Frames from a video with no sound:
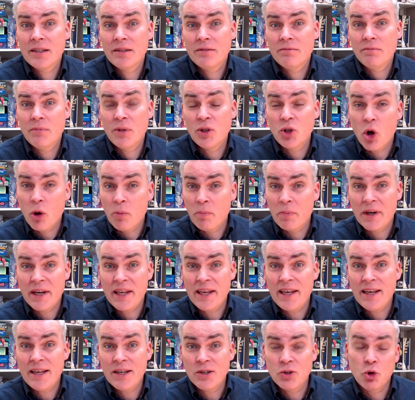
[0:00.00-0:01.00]
Monopoly
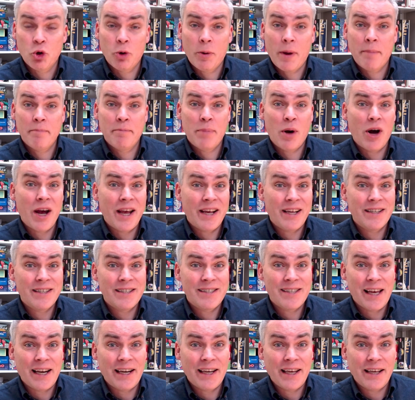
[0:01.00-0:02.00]
is all about buying and
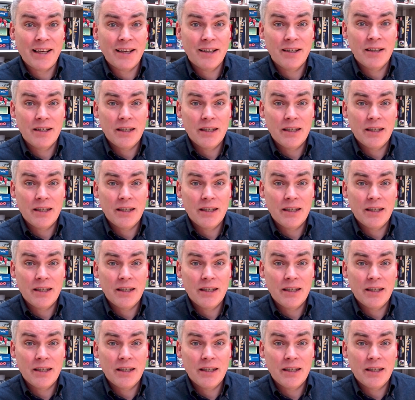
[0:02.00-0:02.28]
selling.